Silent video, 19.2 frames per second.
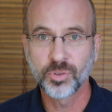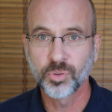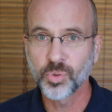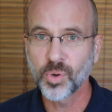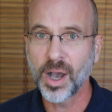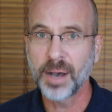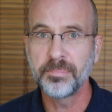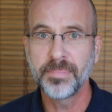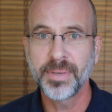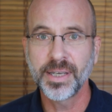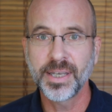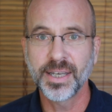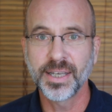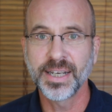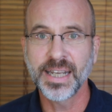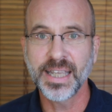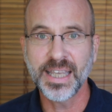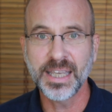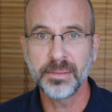Drop me
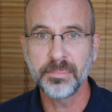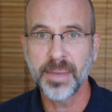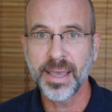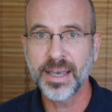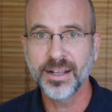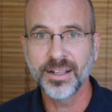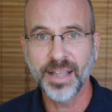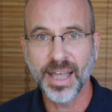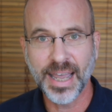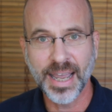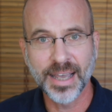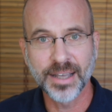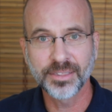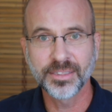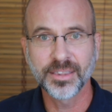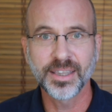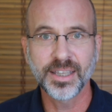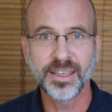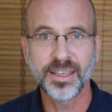an email
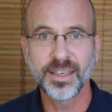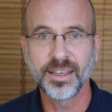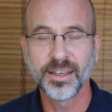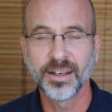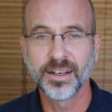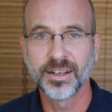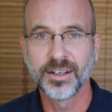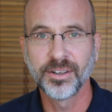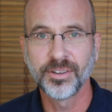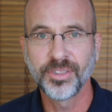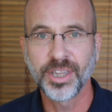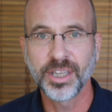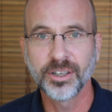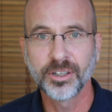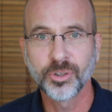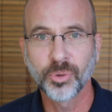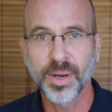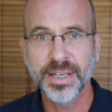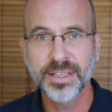at the
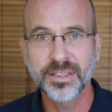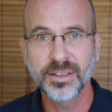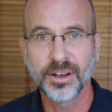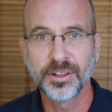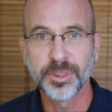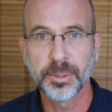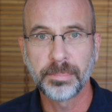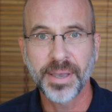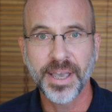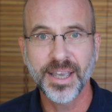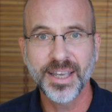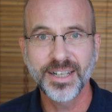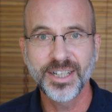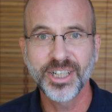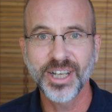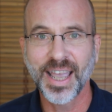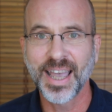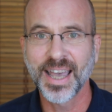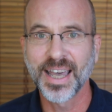address on the
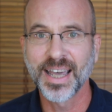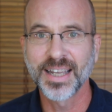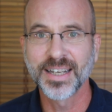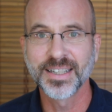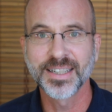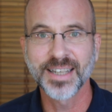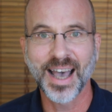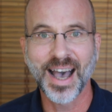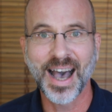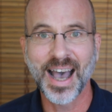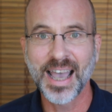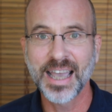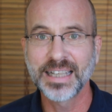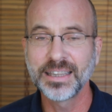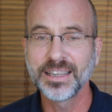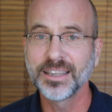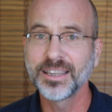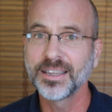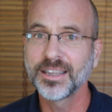page, and
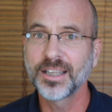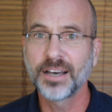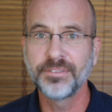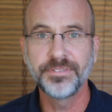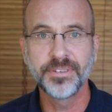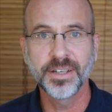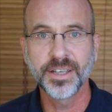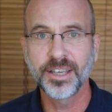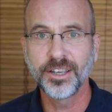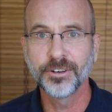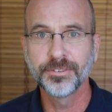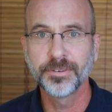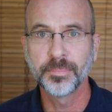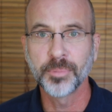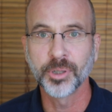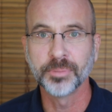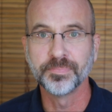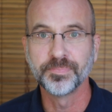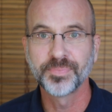I love to hear
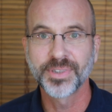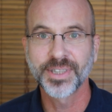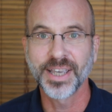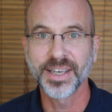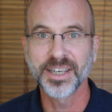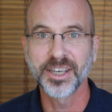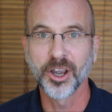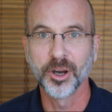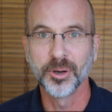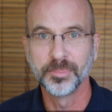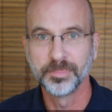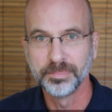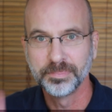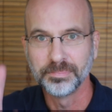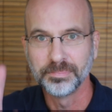from you. Take care.